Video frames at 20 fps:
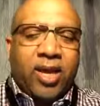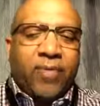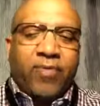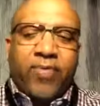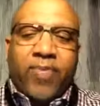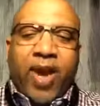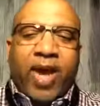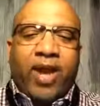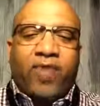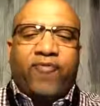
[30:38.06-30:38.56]

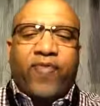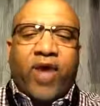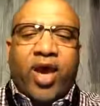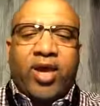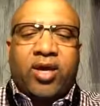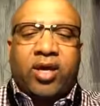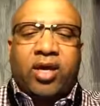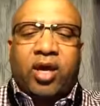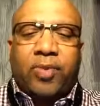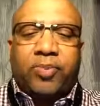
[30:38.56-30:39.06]
Matter of
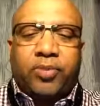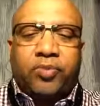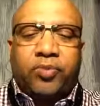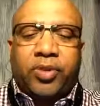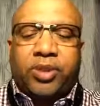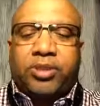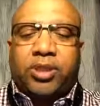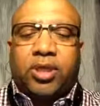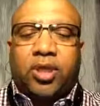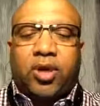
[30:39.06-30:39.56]
fact, a couple
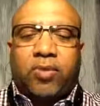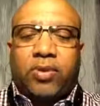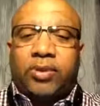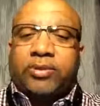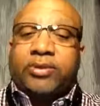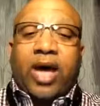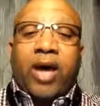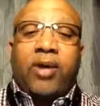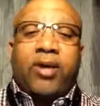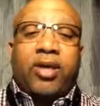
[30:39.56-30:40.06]
of weeks ago, I
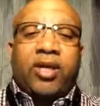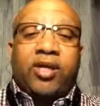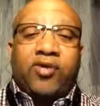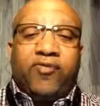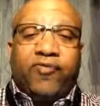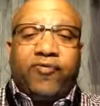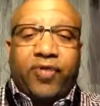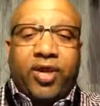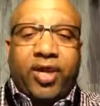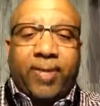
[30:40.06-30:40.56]
was out at an
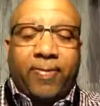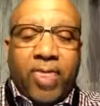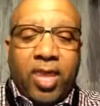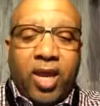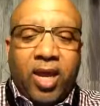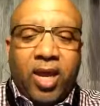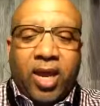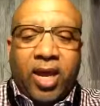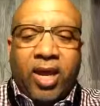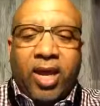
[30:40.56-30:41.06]
event,
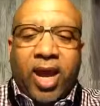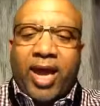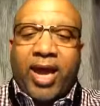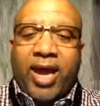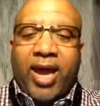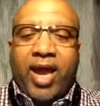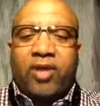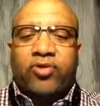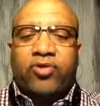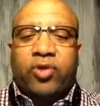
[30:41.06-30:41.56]
and I
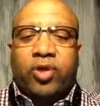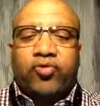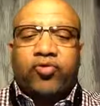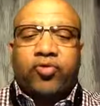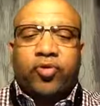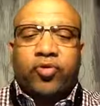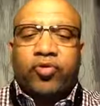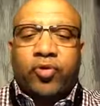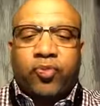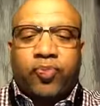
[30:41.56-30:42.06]
had a,
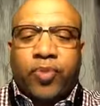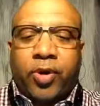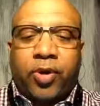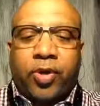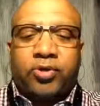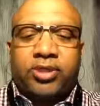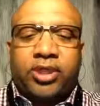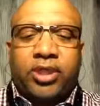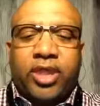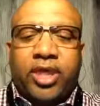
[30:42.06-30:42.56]
the
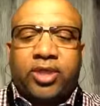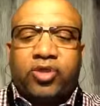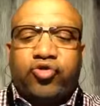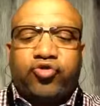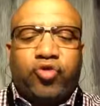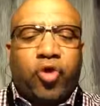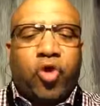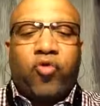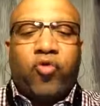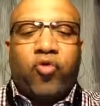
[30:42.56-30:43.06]
person that
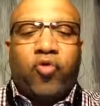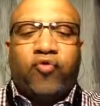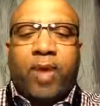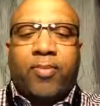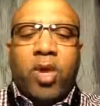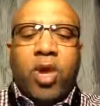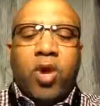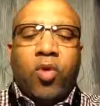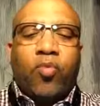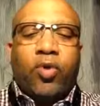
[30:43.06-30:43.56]
drove
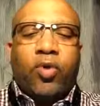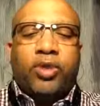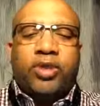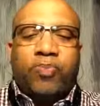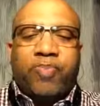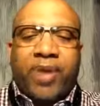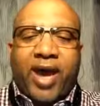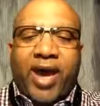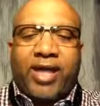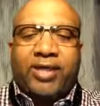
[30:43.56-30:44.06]
up was
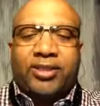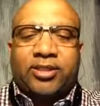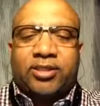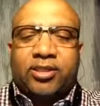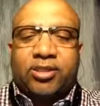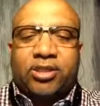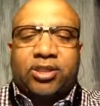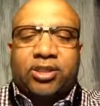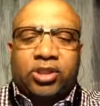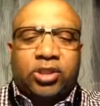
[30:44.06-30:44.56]
a
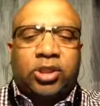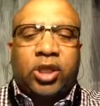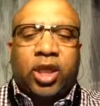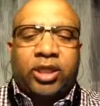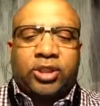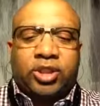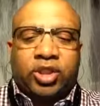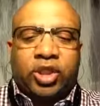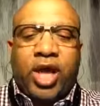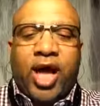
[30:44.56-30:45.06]
pastor's ch-
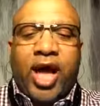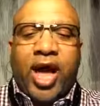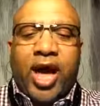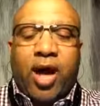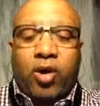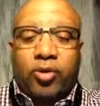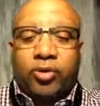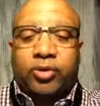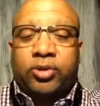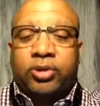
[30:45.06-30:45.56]
a
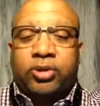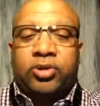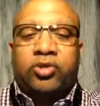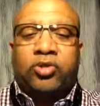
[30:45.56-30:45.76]
child,